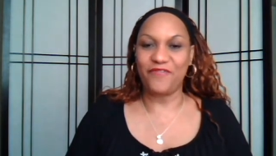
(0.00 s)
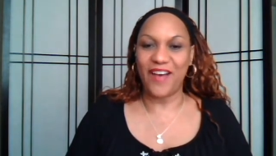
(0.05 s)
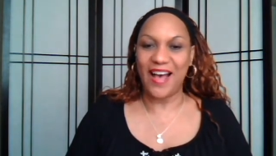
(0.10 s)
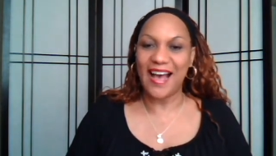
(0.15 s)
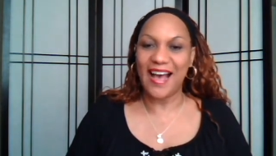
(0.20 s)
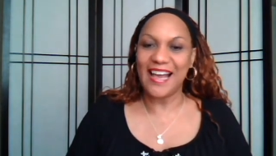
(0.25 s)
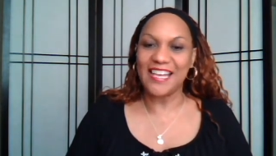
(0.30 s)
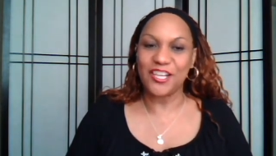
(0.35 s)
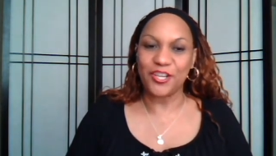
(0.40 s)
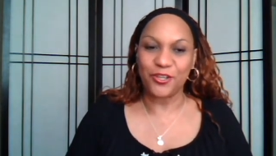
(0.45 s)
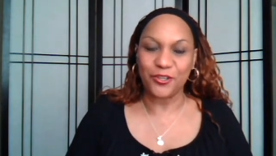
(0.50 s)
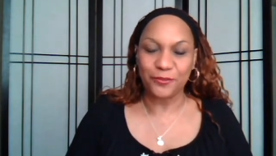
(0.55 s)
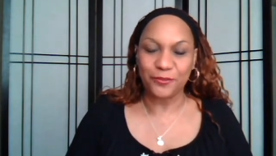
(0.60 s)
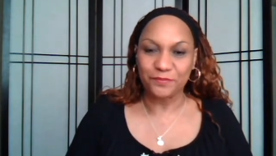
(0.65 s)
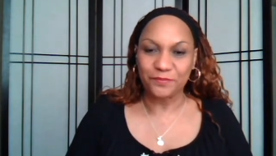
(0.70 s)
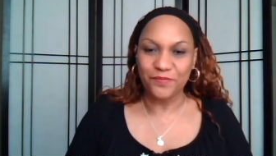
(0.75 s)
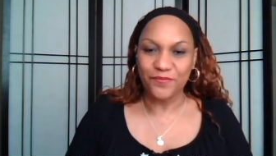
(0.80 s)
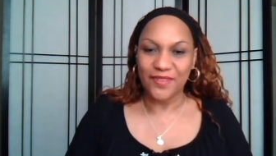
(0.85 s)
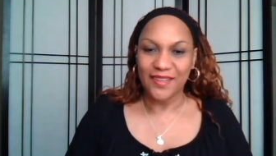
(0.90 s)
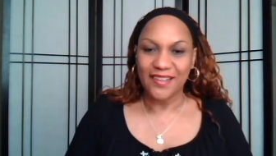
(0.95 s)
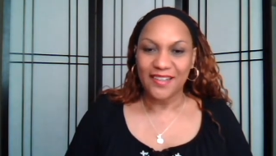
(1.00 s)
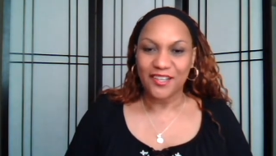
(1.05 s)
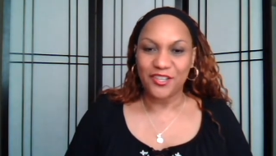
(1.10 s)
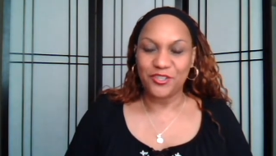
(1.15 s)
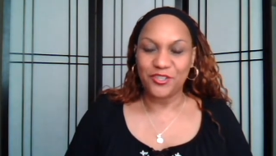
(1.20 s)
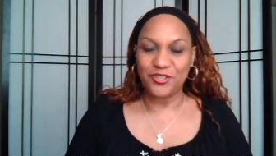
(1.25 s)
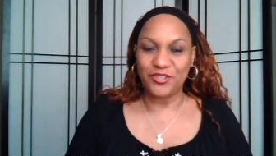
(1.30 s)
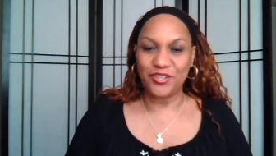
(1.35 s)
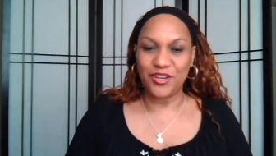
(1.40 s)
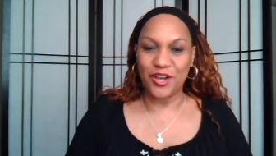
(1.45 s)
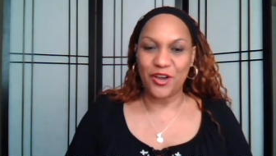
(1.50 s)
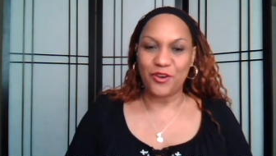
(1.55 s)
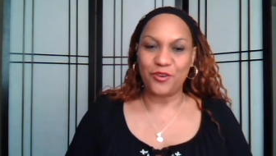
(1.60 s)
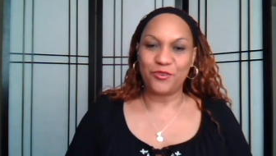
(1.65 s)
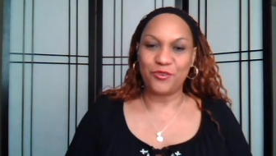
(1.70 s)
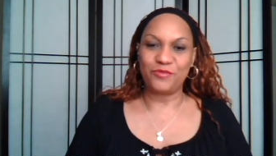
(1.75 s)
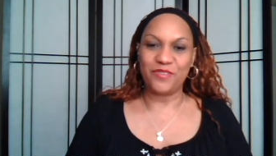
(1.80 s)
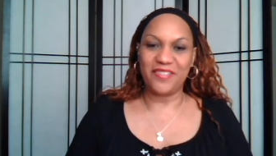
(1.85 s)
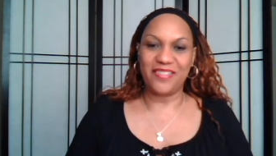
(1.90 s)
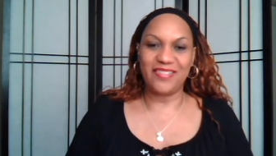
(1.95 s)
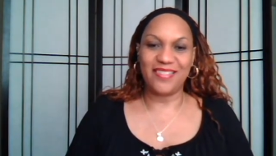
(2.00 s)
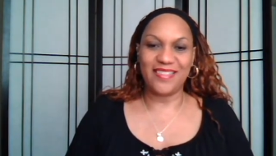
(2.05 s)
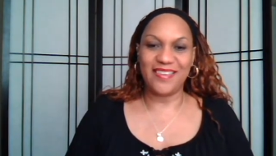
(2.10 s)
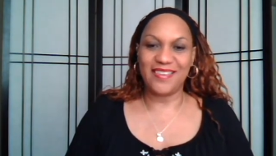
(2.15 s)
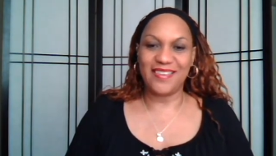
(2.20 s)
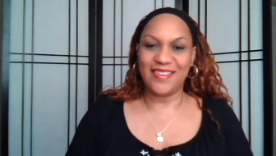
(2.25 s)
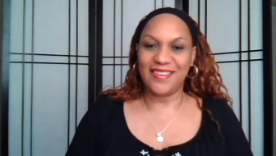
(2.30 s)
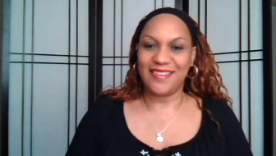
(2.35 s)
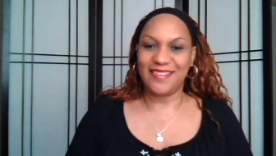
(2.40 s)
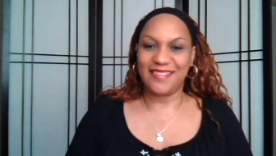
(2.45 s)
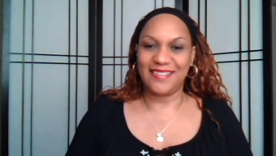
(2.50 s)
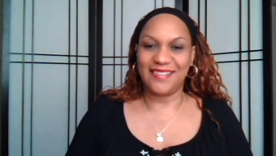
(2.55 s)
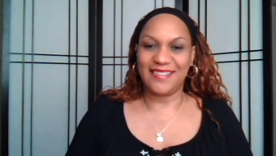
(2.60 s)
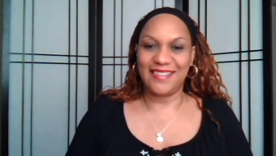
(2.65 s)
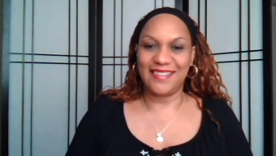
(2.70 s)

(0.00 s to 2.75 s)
fire. You know, with the